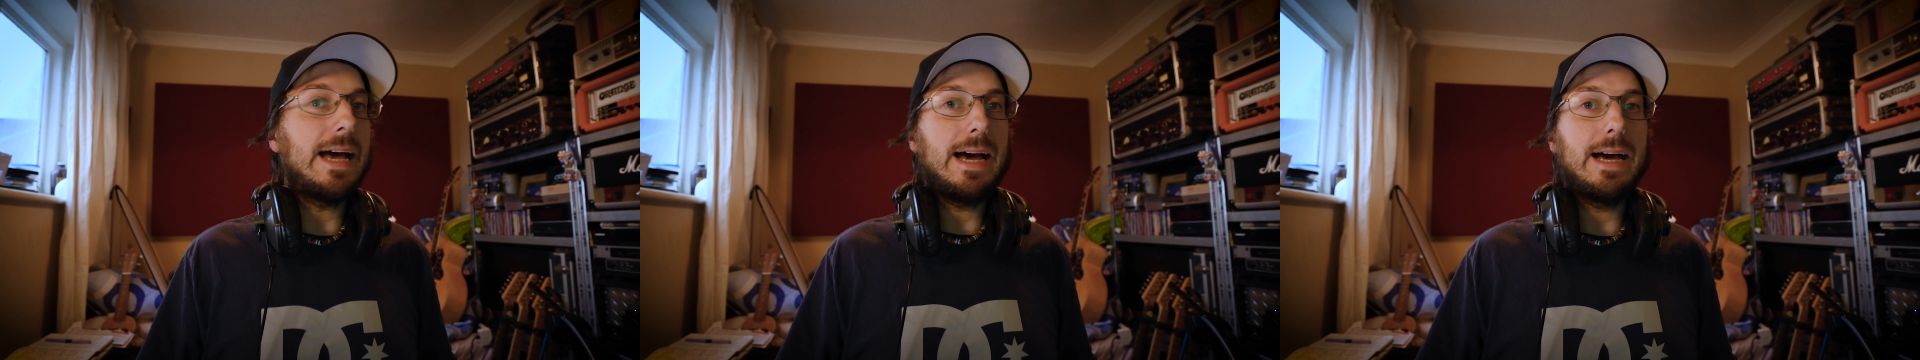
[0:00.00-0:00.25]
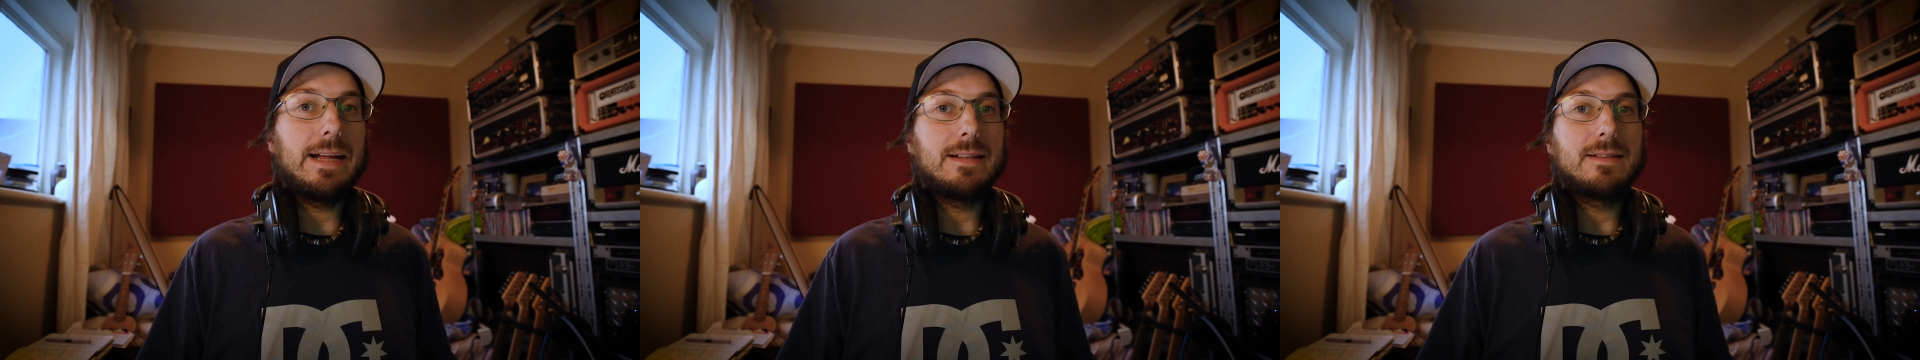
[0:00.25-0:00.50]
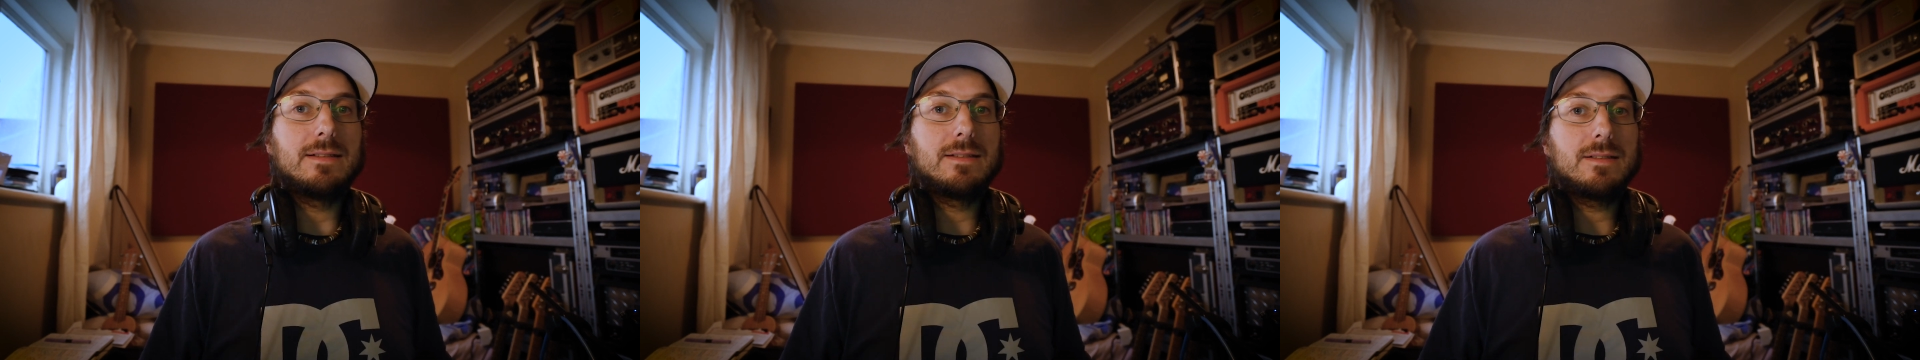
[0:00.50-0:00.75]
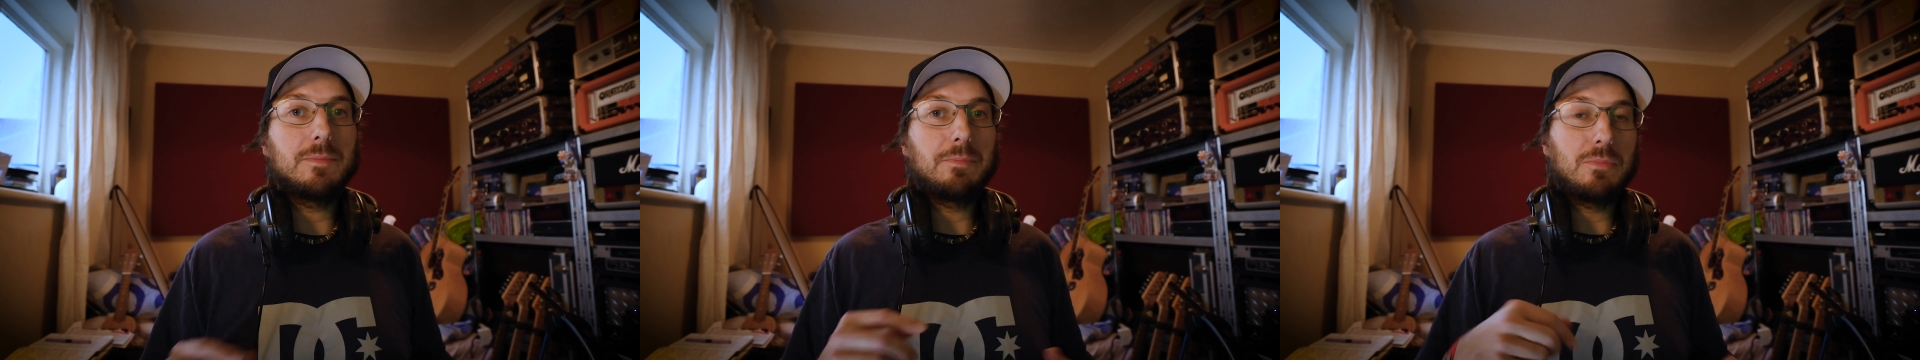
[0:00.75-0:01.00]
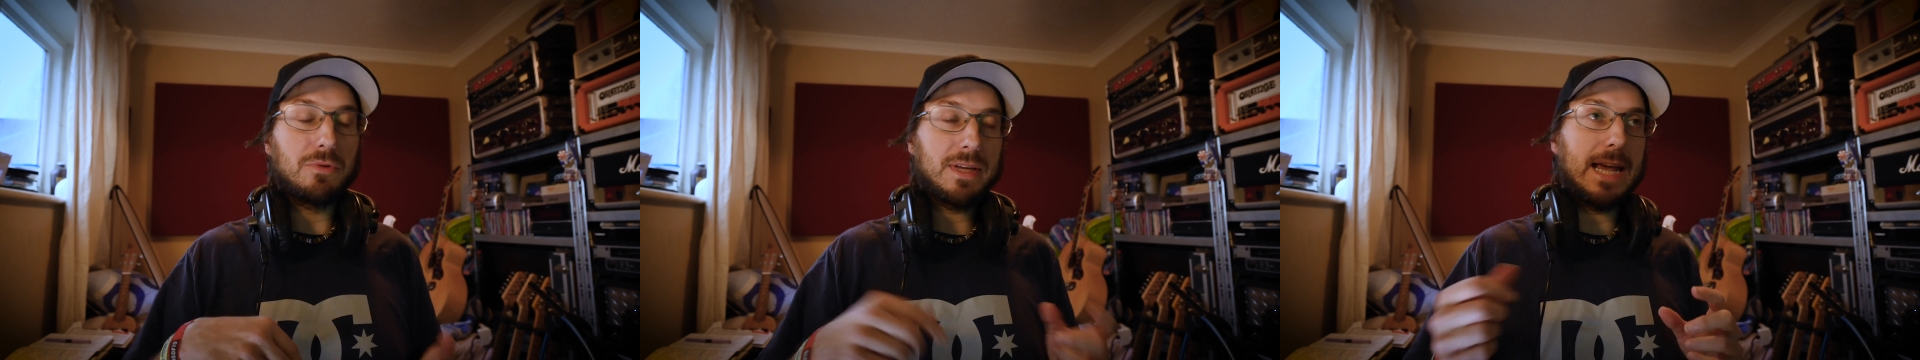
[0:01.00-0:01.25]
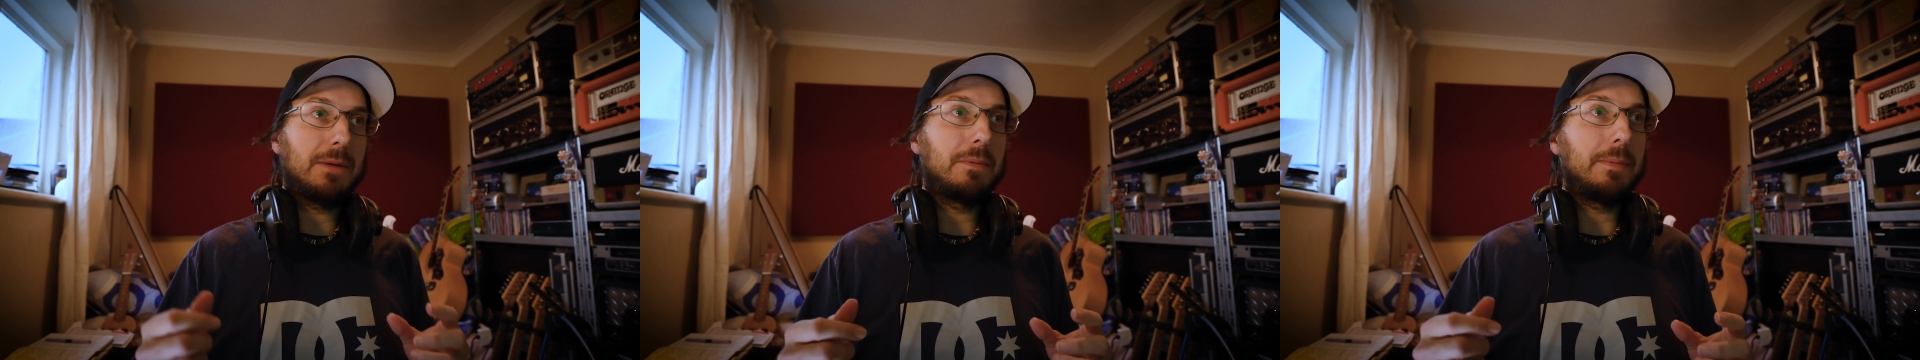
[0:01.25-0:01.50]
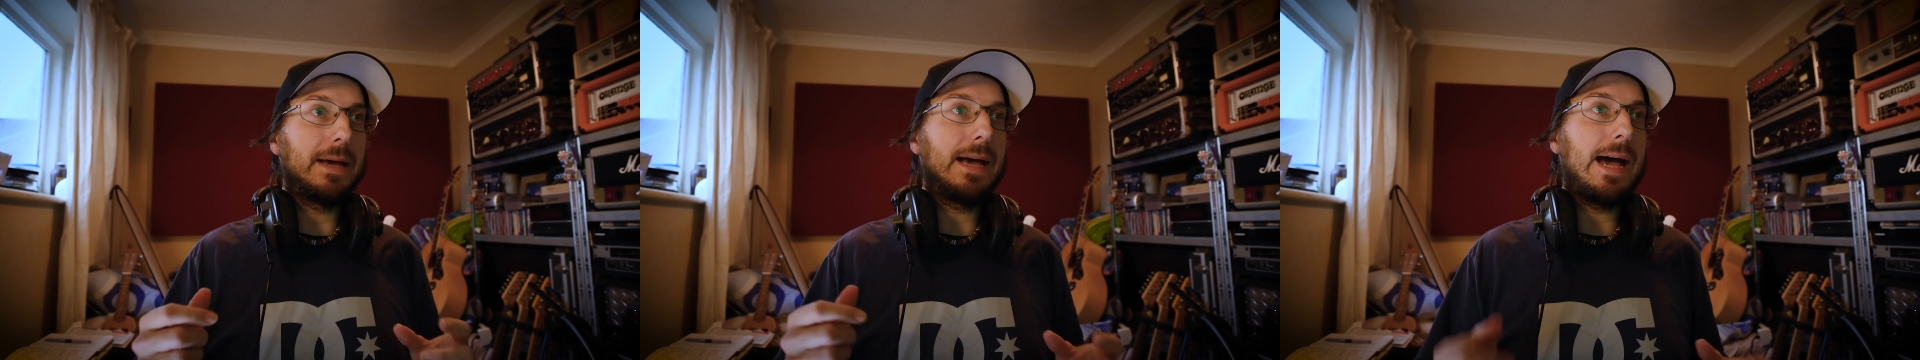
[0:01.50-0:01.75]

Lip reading: and brought the gain up a bit